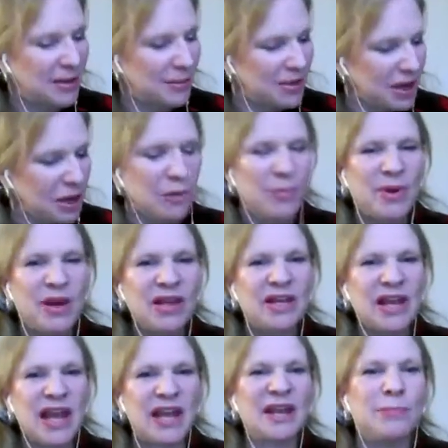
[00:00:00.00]
am here
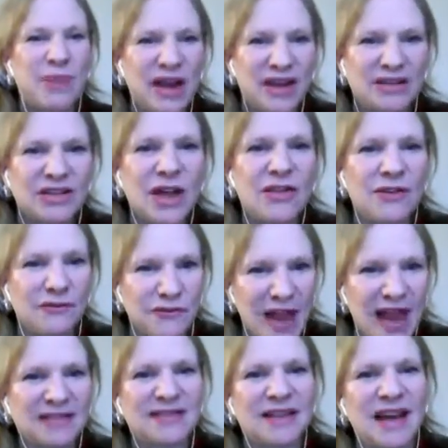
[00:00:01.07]
opinionating based on the
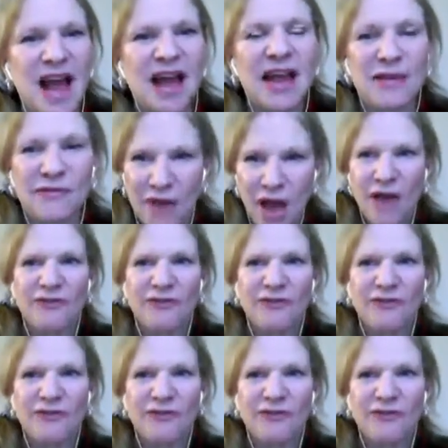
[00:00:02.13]
facts that I have